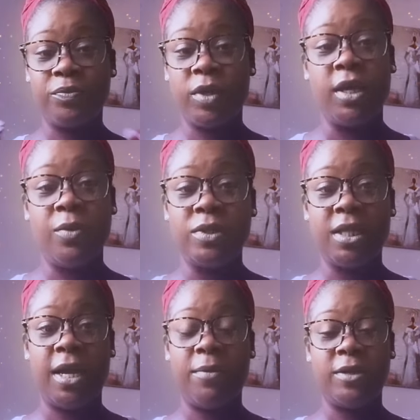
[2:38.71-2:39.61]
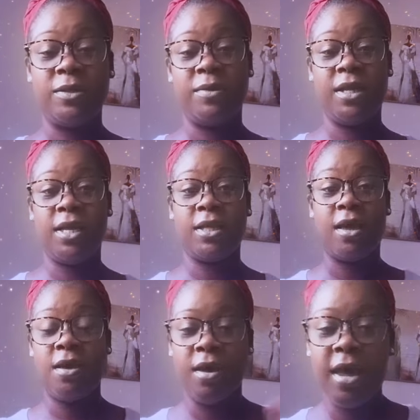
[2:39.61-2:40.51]
it was not about to be like that.
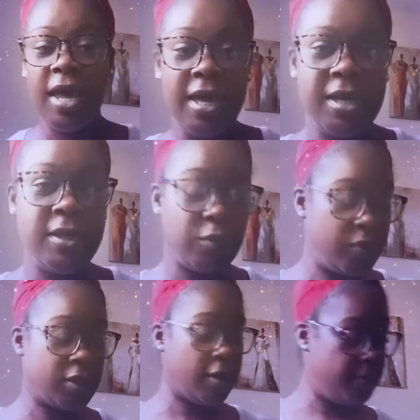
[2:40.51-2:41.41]
Hey Keith, what's up?